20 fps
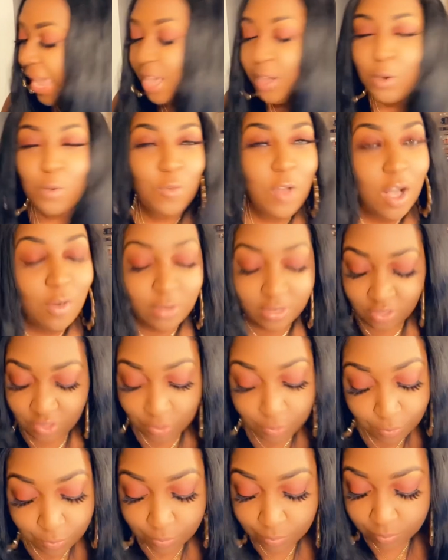wrong with 2.
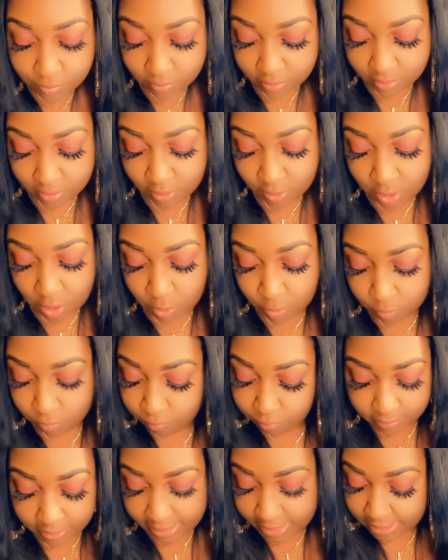You know,
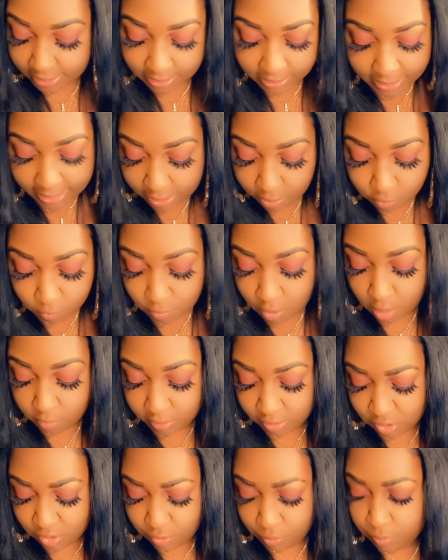can't go wrong with
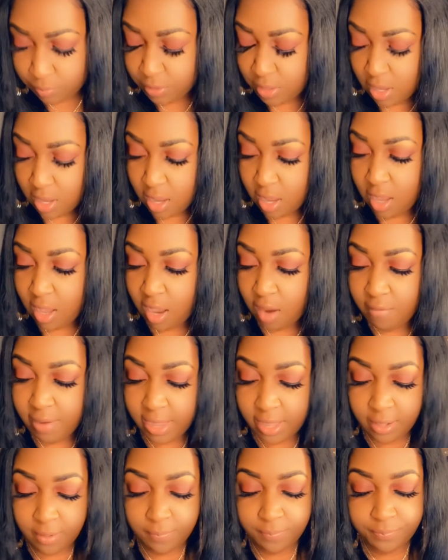2. All right.
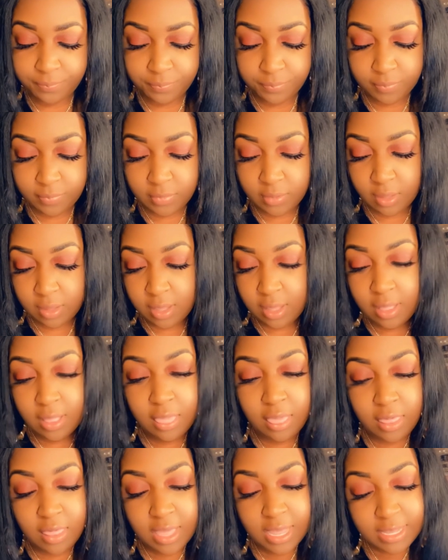
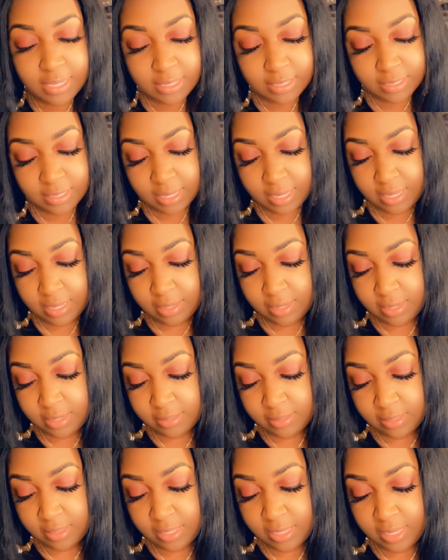This is
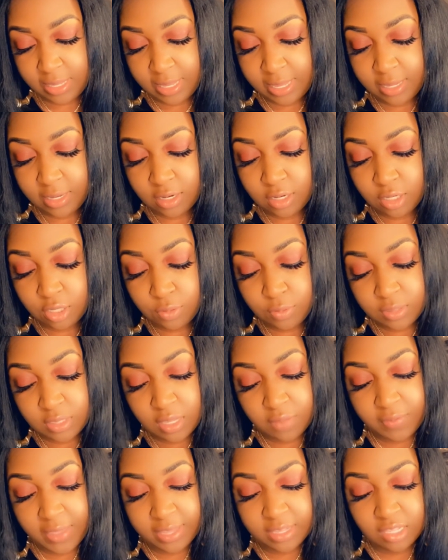the inclusive
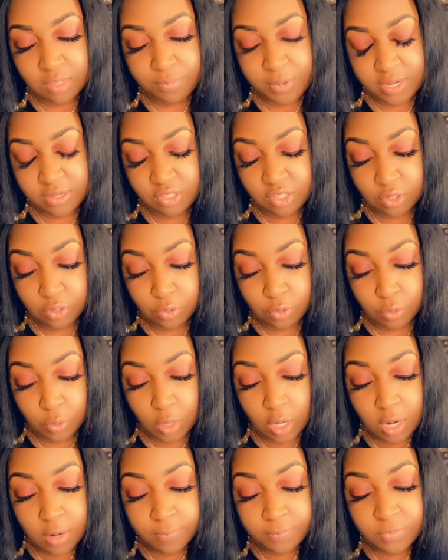espresso
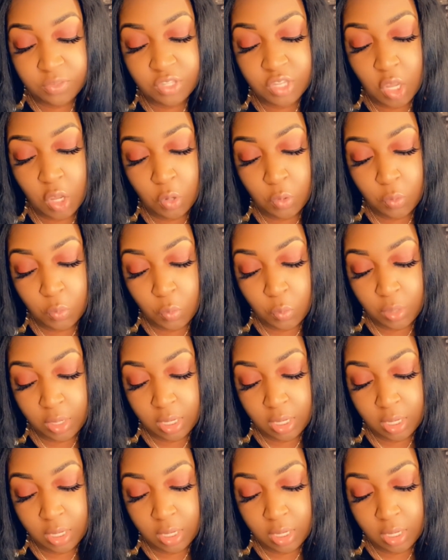tone